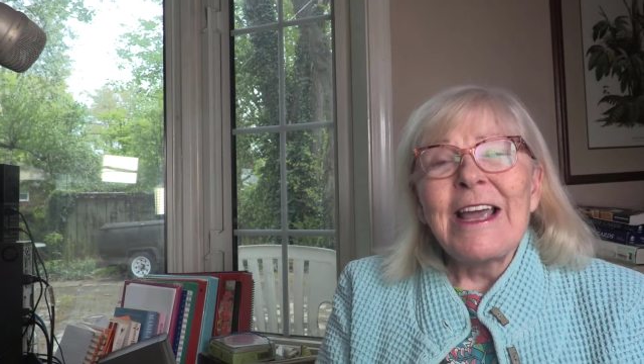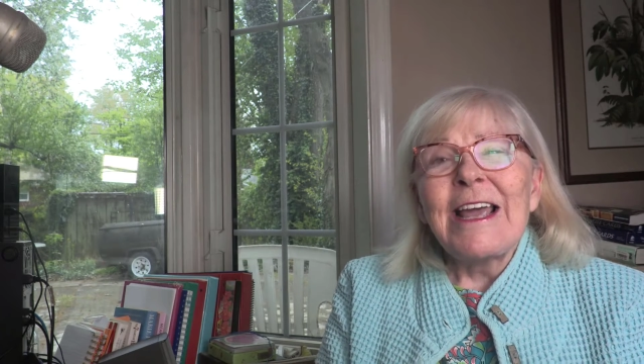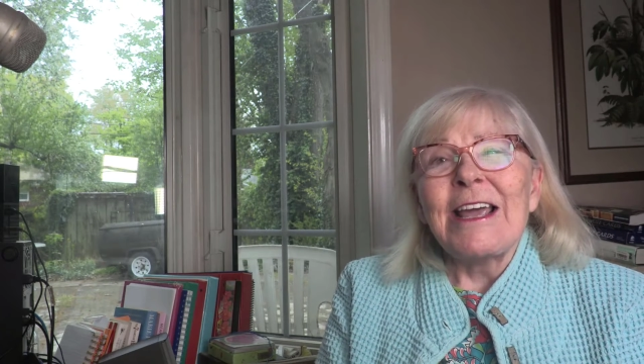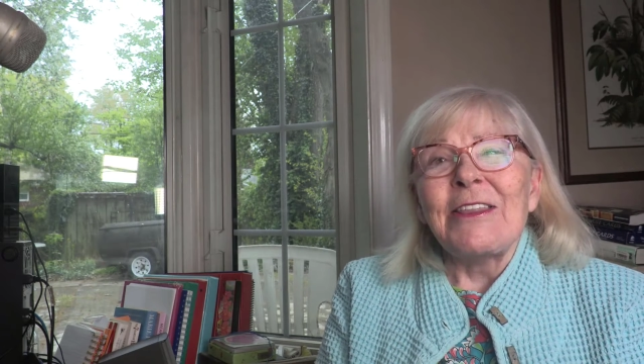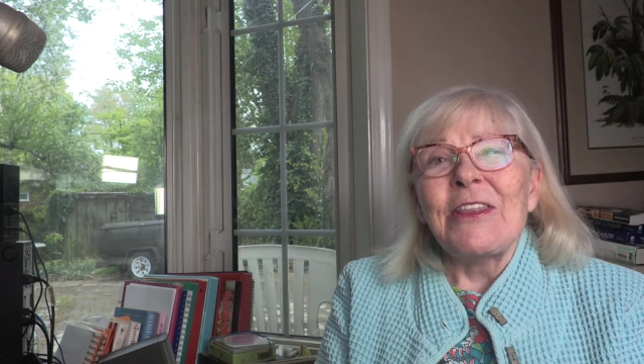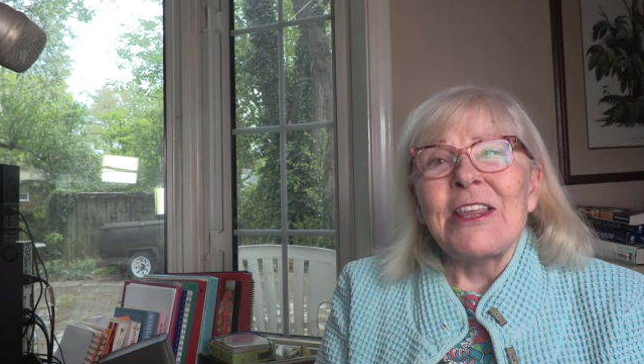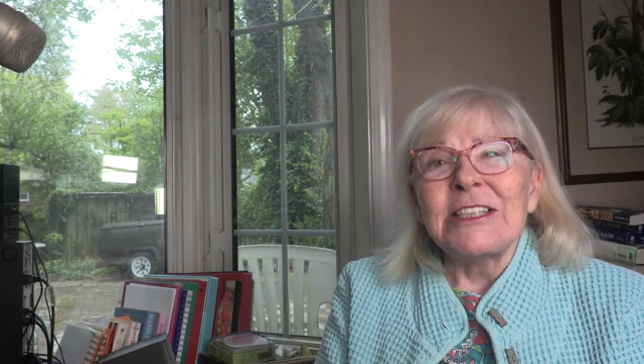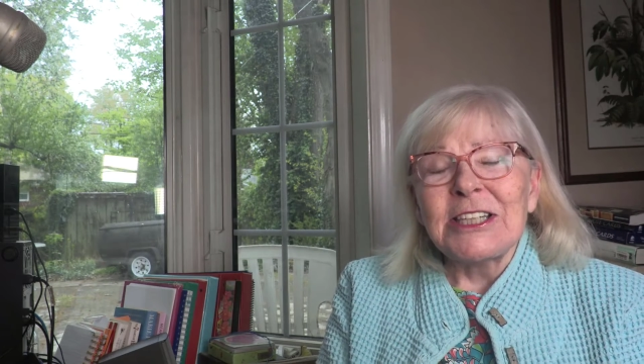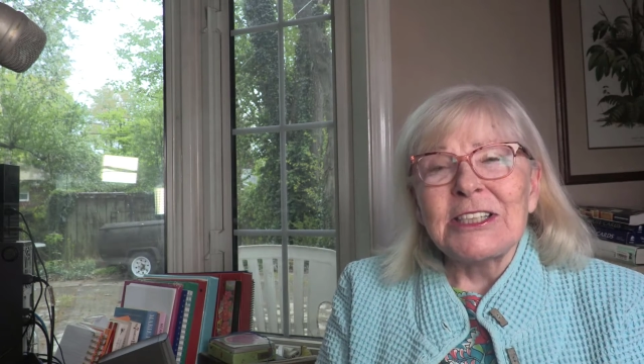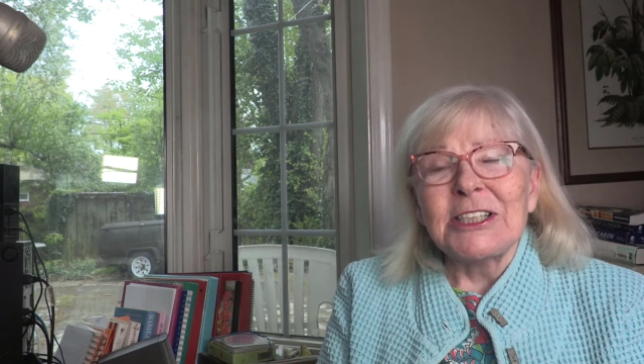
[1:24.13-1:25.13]
and
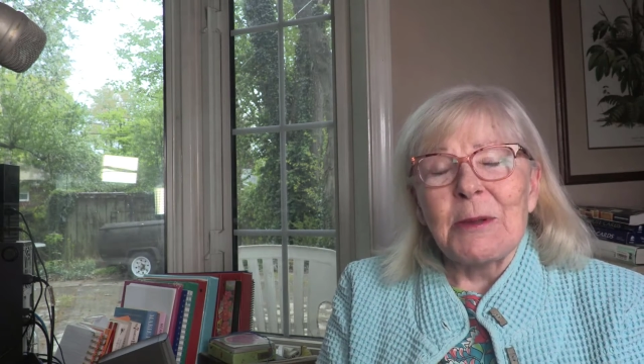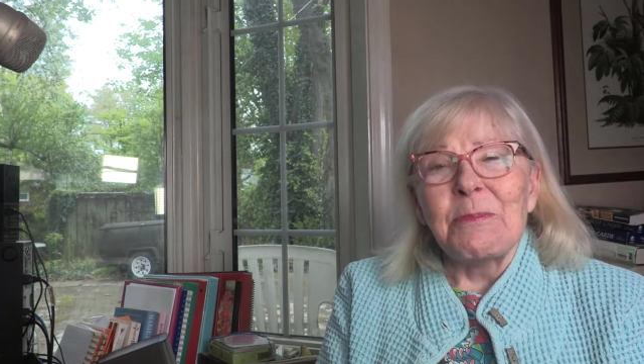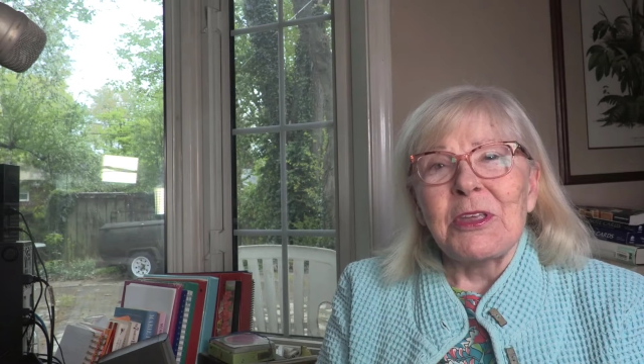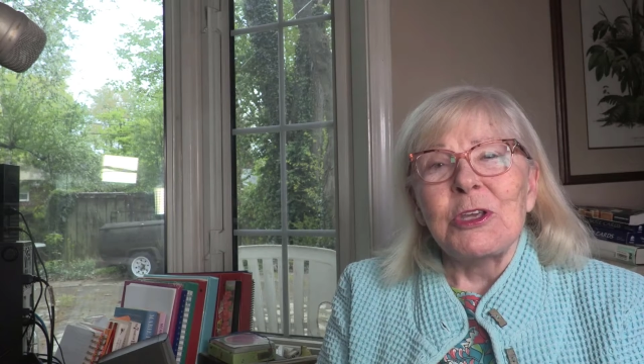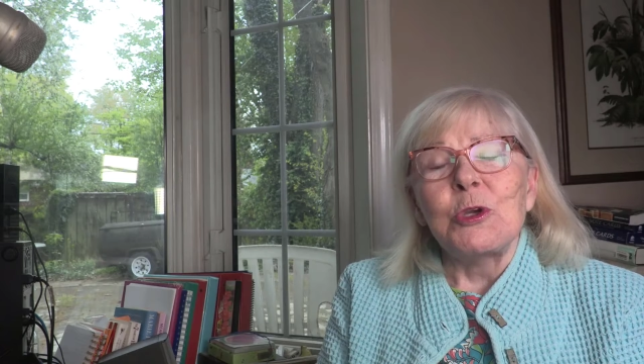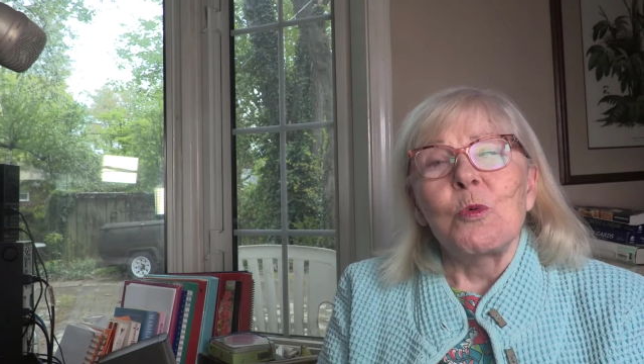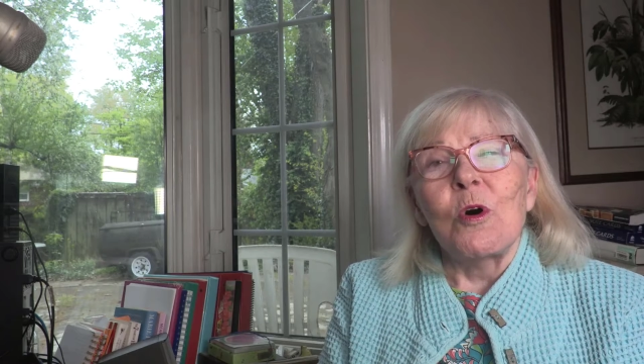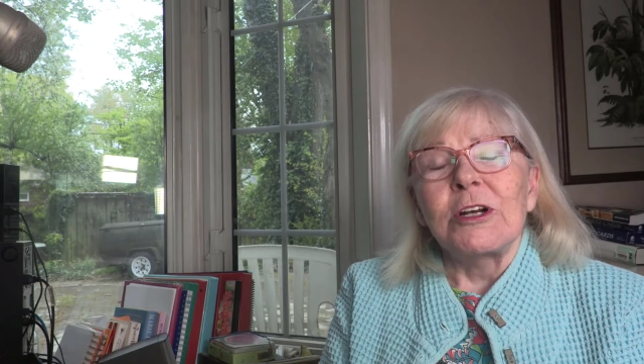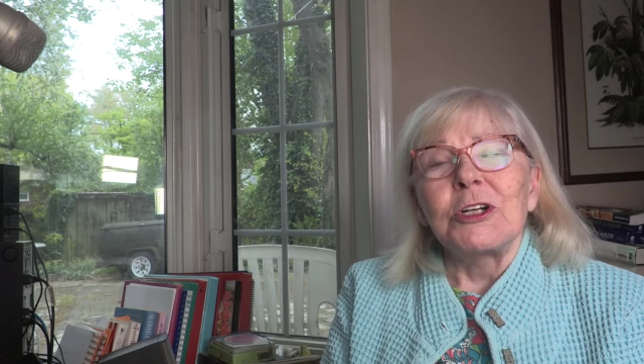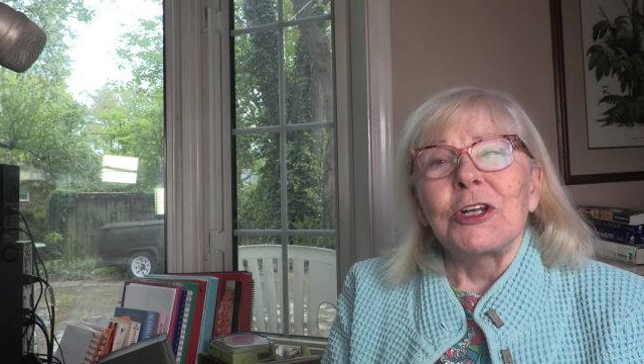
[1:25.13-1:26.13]
this is something you
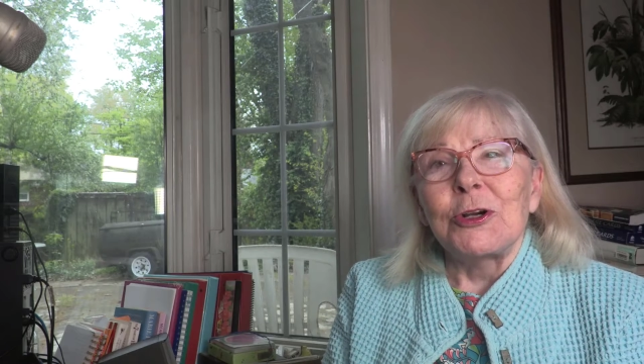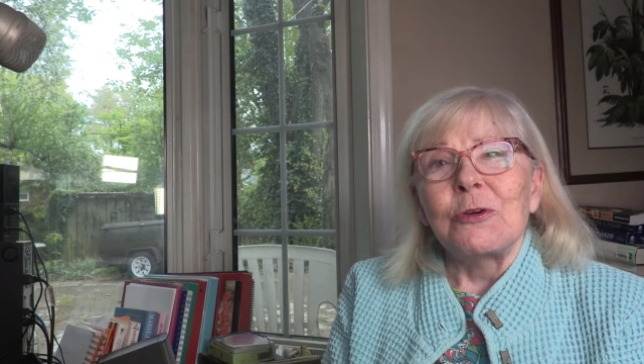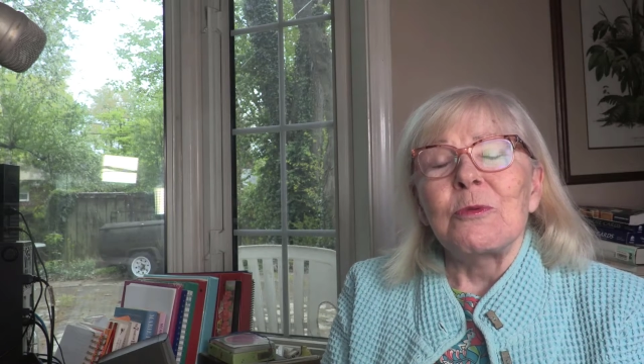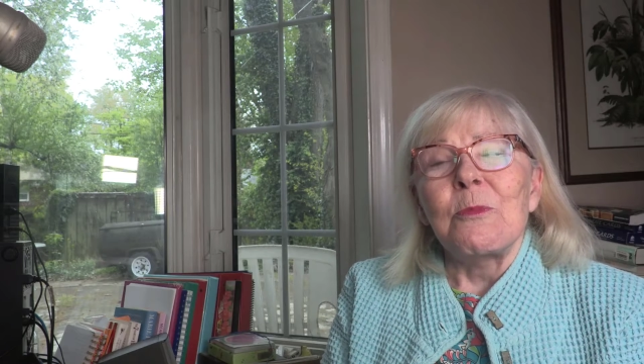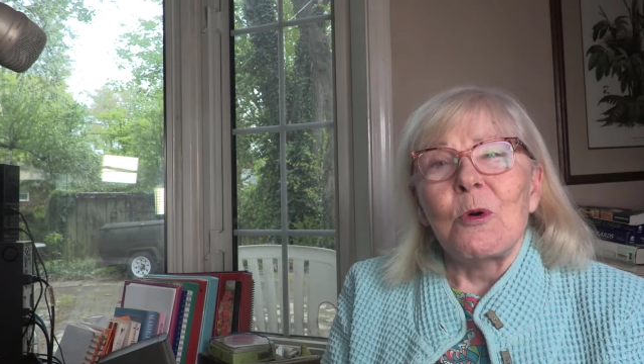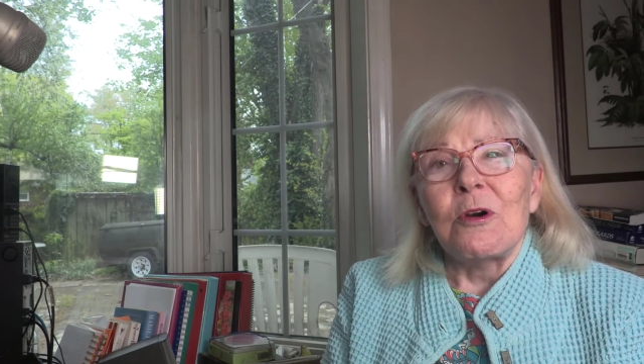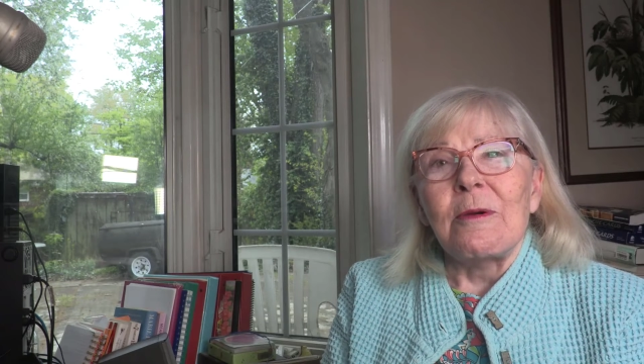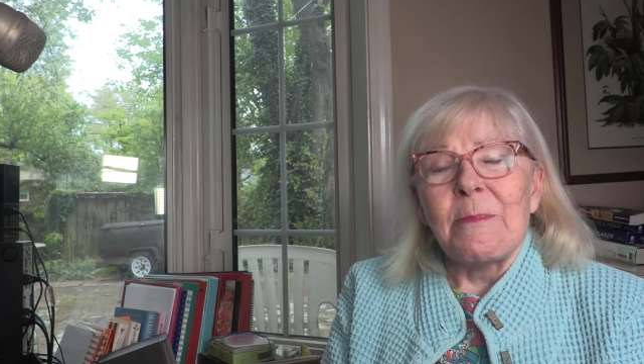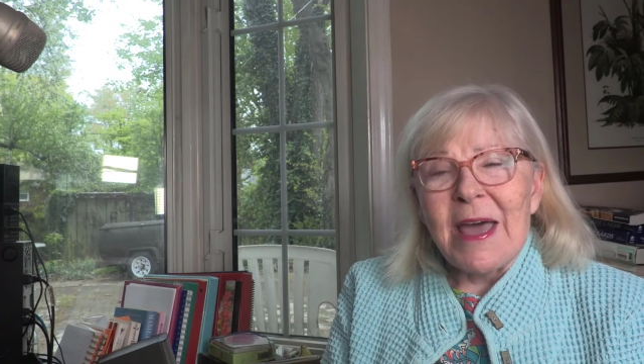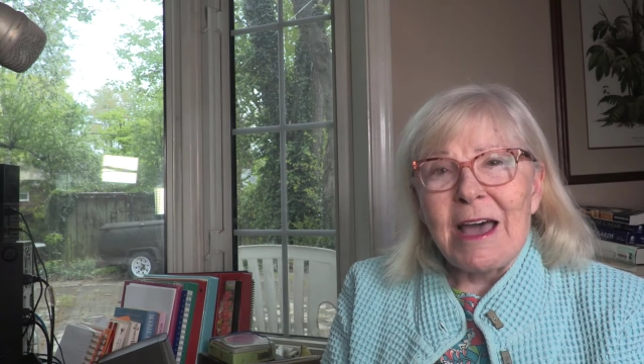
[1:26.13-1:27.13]
want to learn more
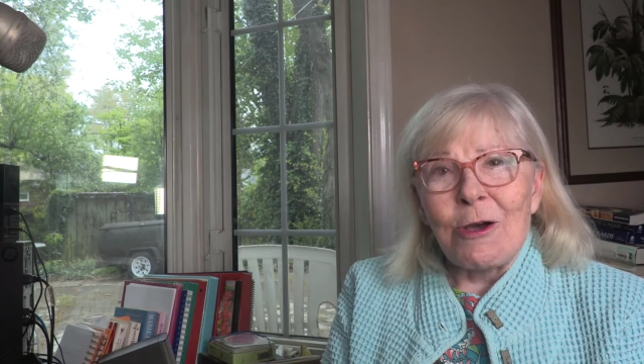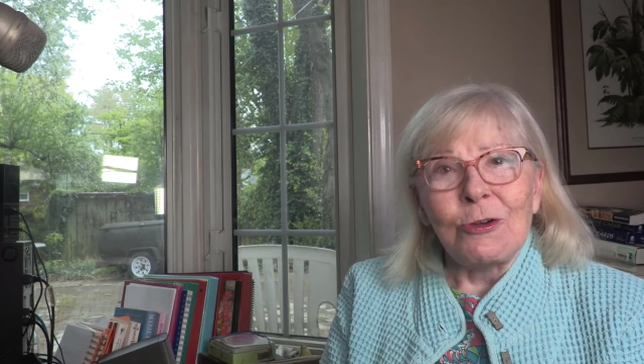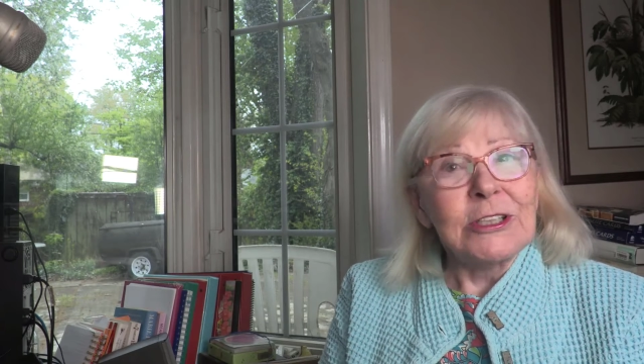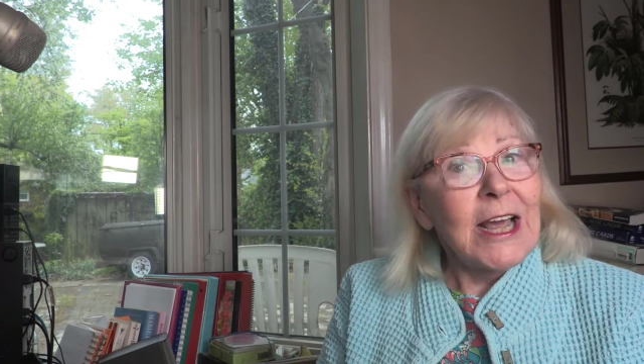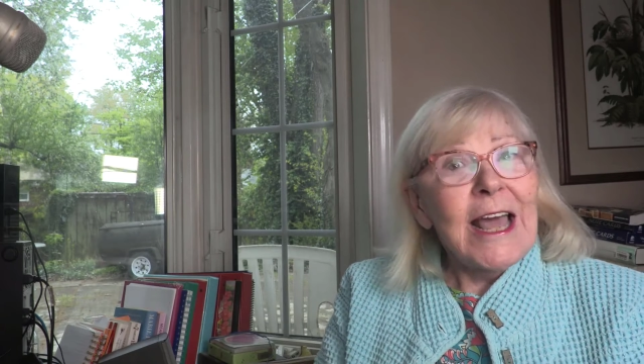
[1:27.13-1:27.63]
about,